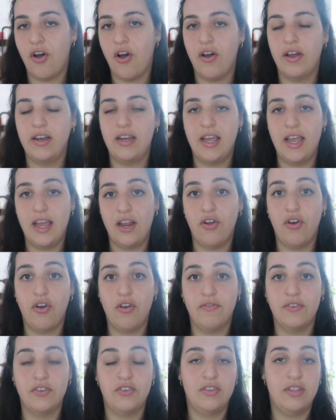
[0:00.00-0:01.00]
car and head
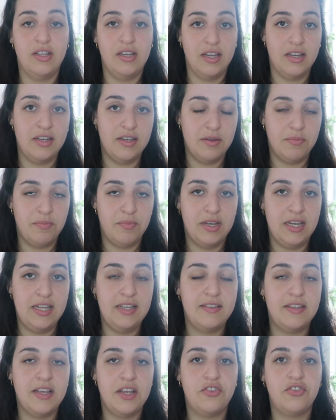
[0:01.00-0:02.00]
over to the Linden police
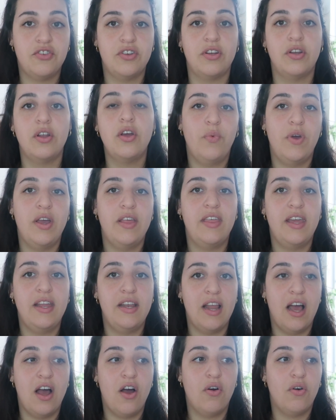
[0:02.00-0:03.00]
station, where they
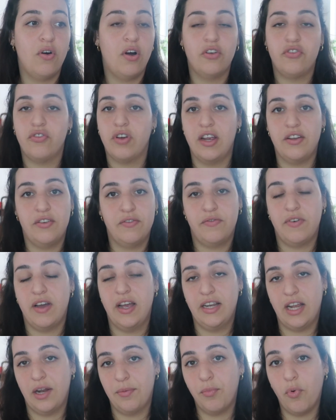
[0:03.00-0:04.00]
now are trying to
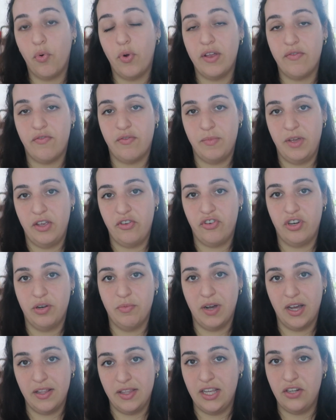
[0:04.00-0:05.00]
find out more information
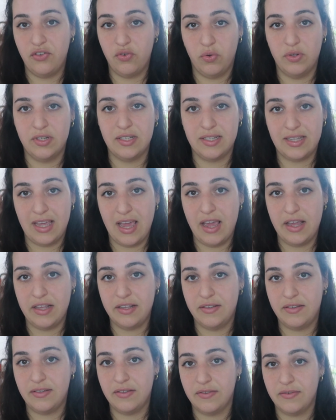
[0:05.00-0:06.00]
about their daughter's
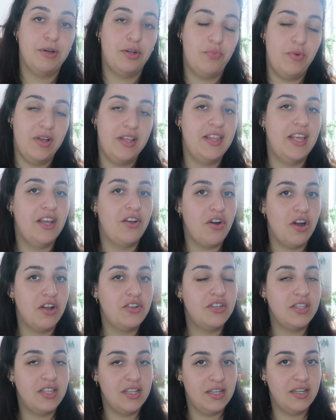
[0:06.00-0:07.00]
case. But when they got
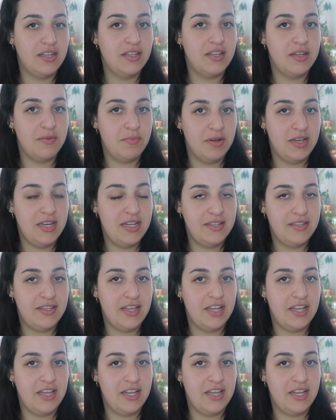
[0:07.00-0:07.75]
to the Linden police